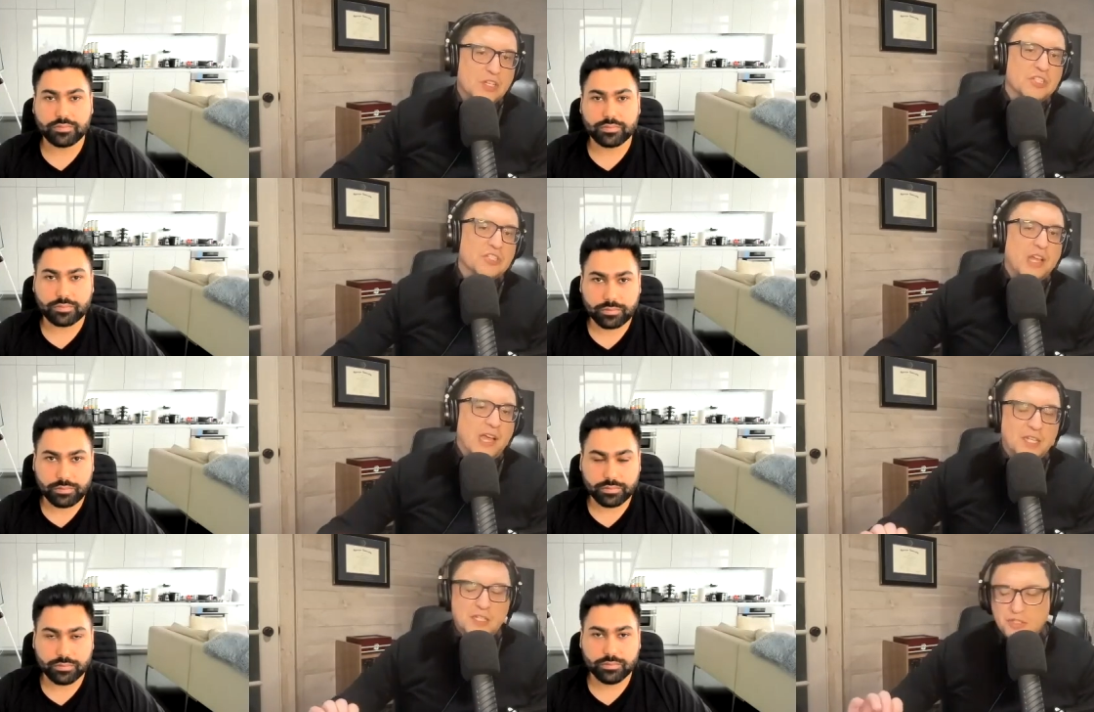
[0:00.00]
Speaker 1: We're just
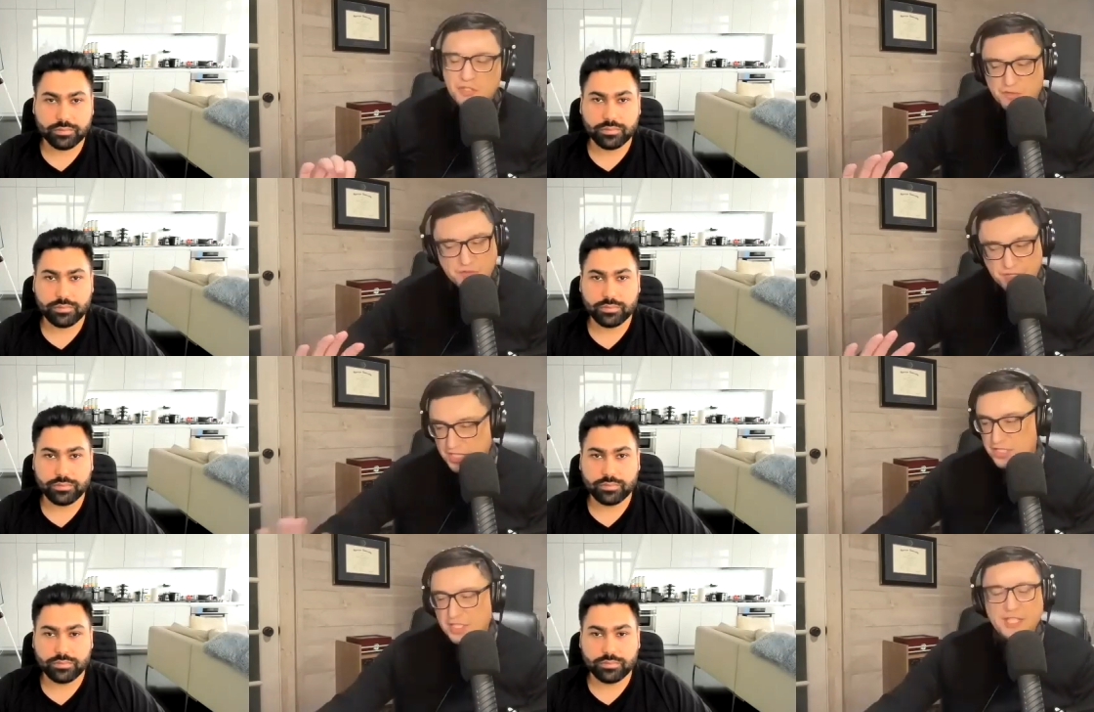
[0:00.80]
talking
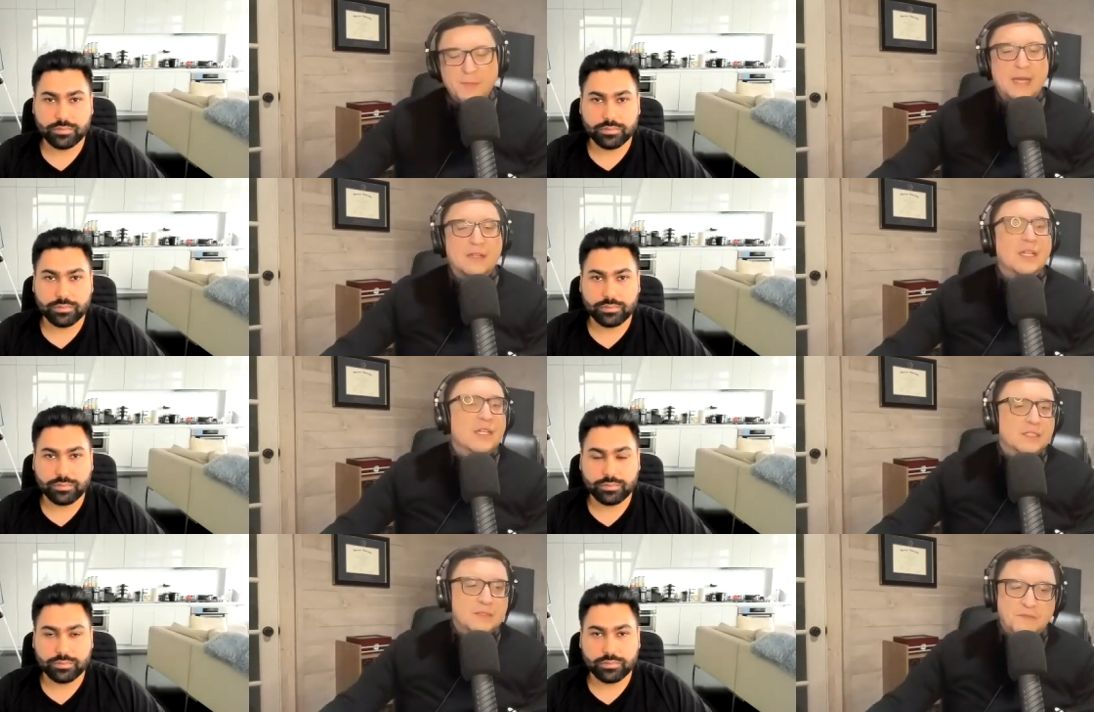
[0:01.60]
strategically about
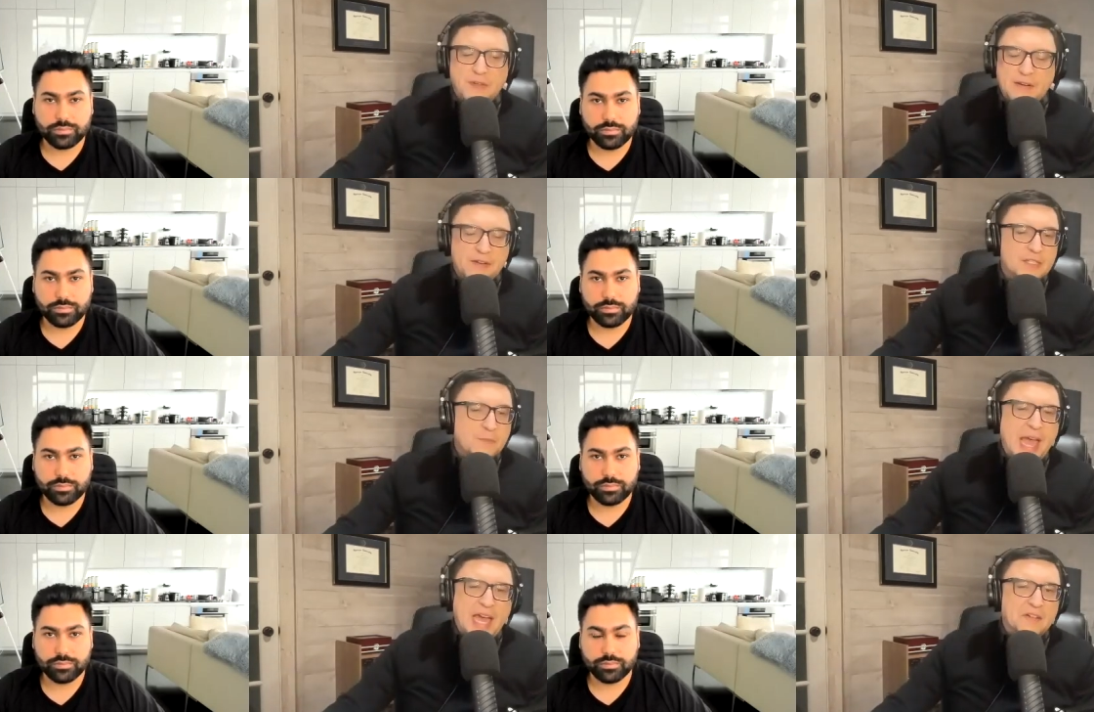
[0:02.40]
various
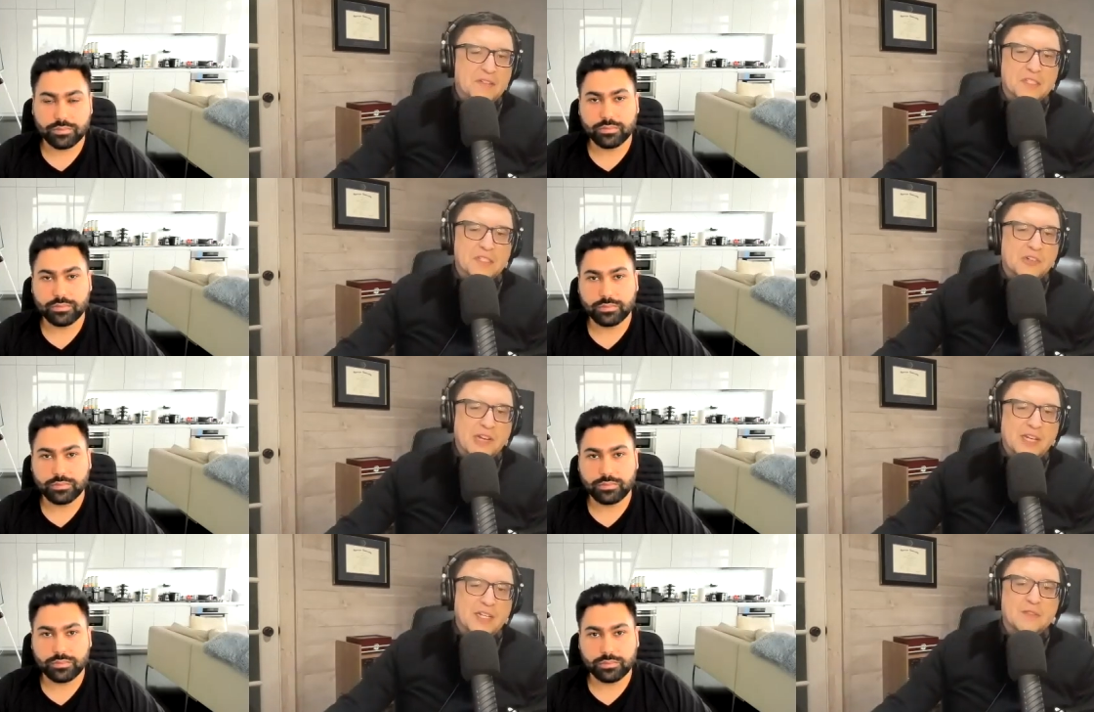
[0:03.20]
patterns and
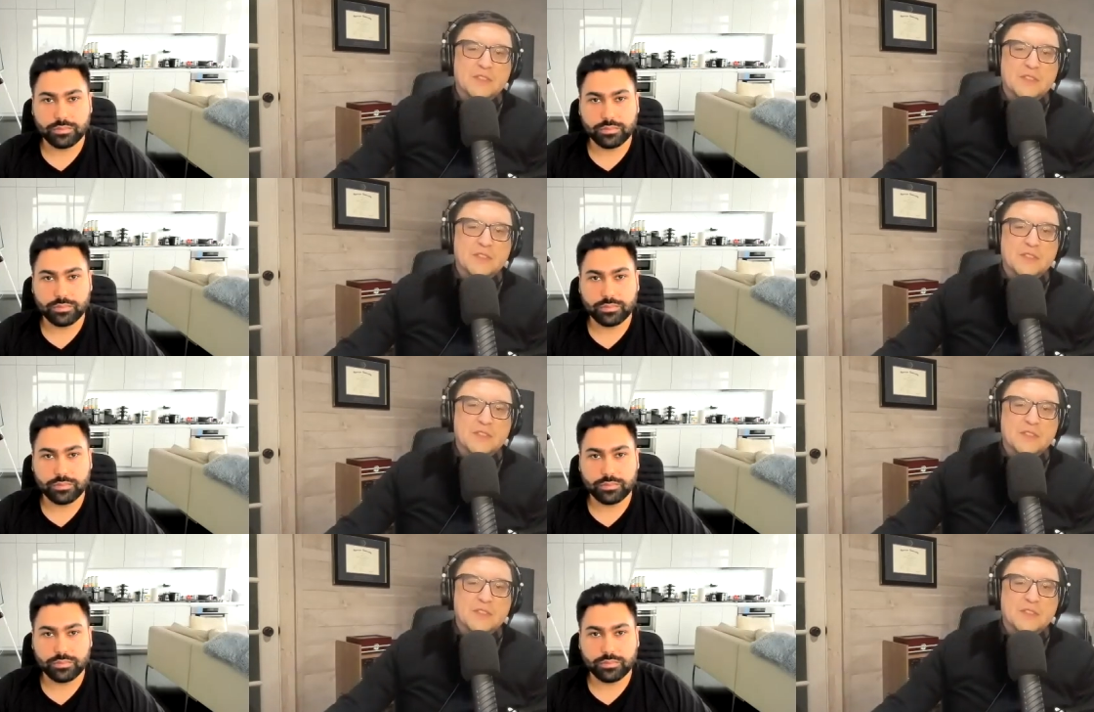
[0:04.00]
trading